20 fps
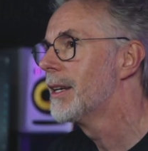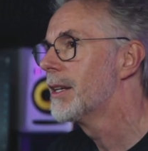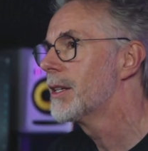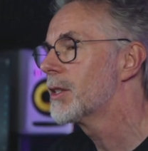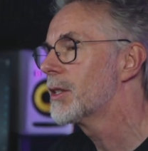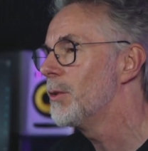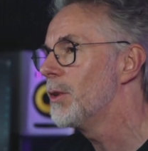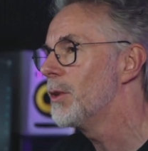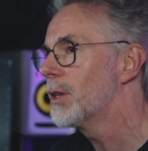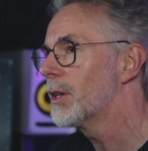
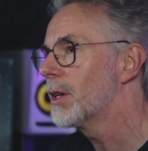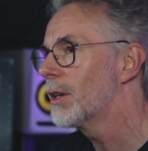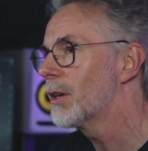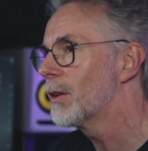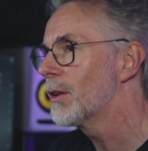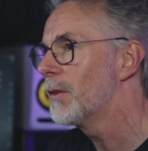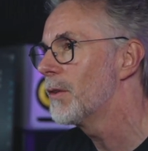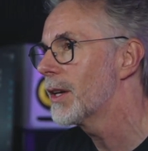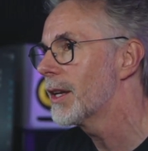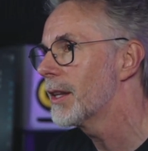so you
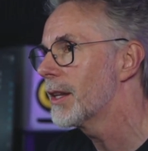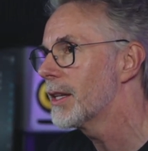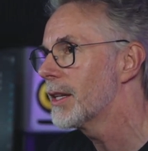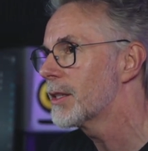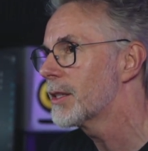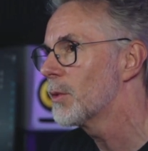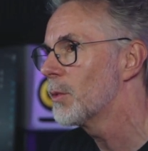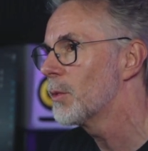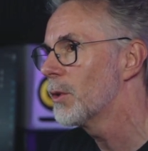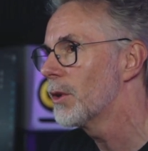can configure
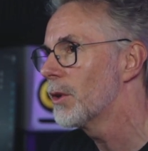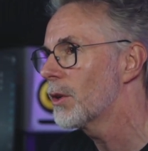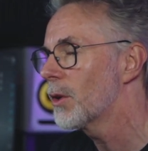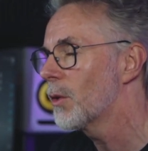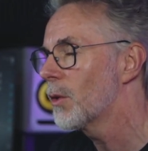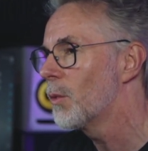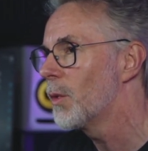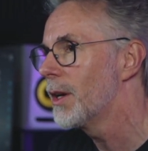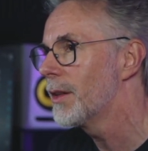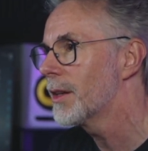this to
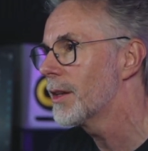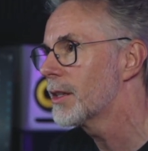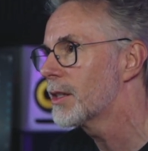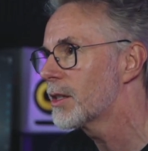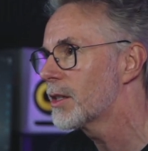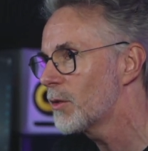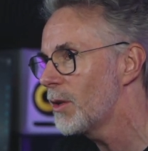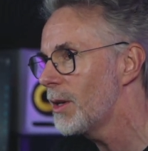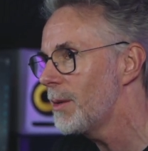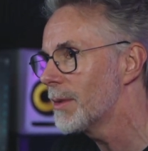work with
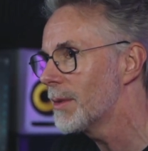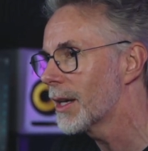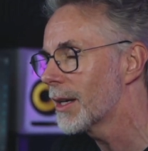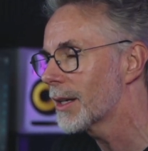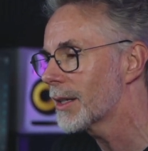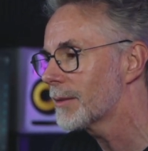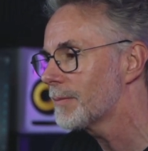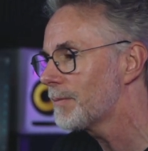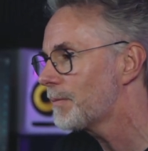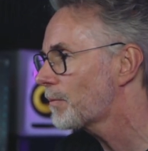Stream
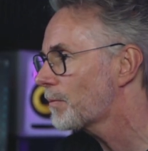Deck.